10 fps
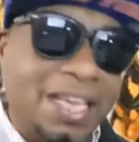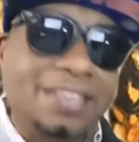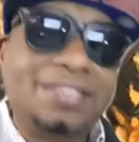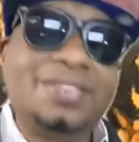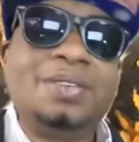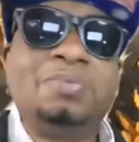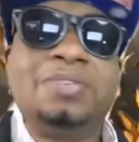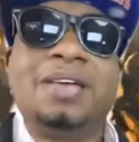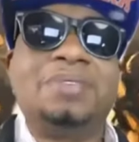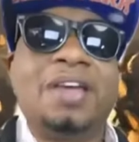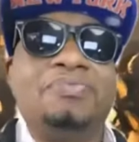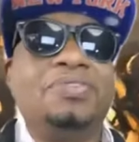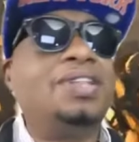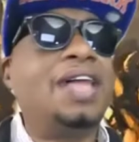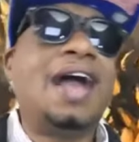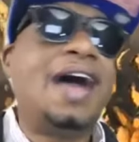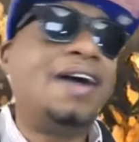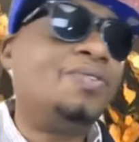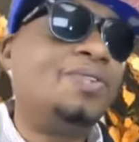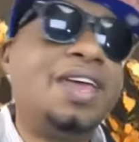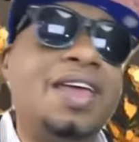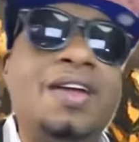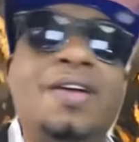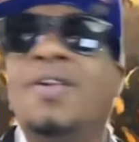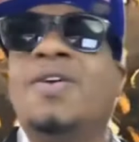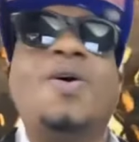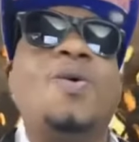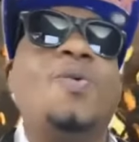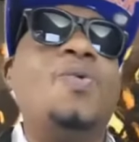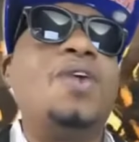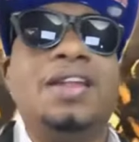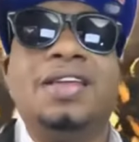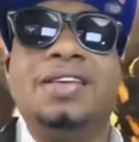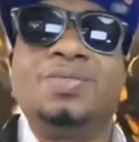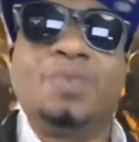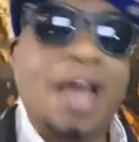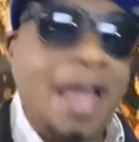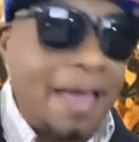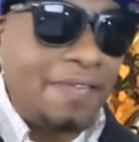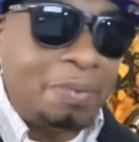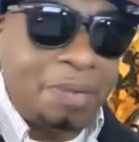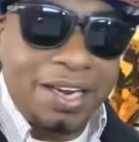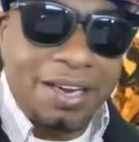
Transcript: what I'm saying? So sometimes I feel like I don't care what it is. When I have the